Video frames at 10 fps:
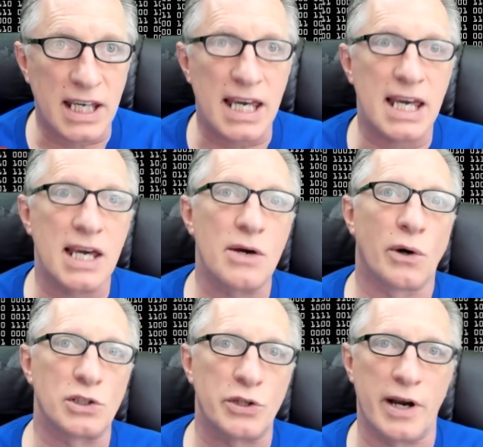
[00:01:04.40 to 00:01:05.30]
key
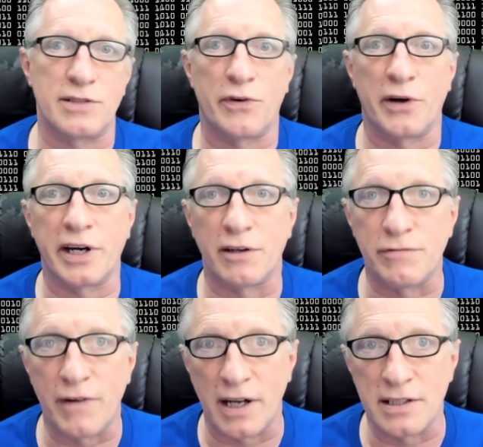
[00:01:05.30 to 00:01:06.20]
or transferring your
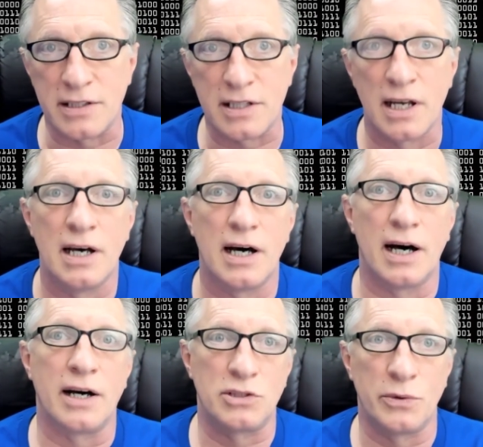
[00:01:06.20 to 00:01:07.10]
funds
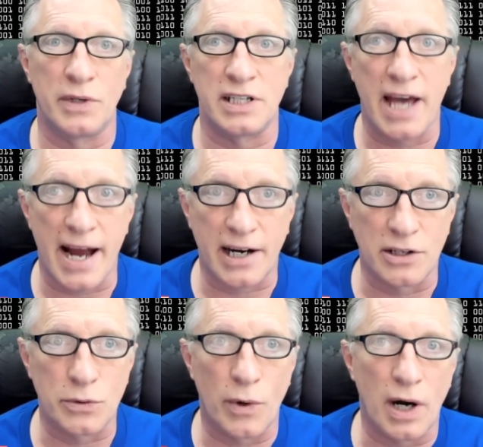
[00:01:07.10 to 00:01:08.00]
to an
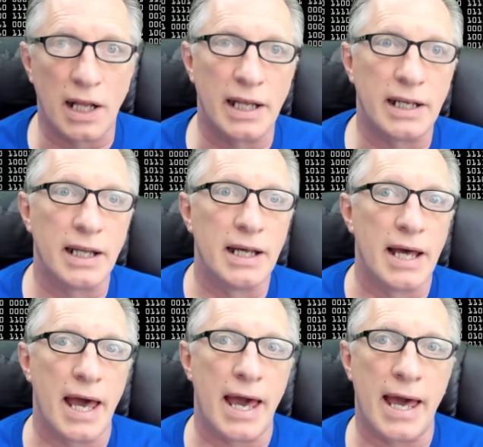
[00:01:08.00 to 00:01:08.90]
attacker's wallet,
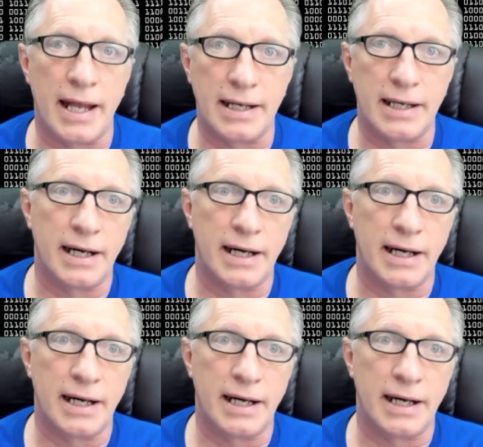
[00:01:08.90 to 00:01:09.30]
and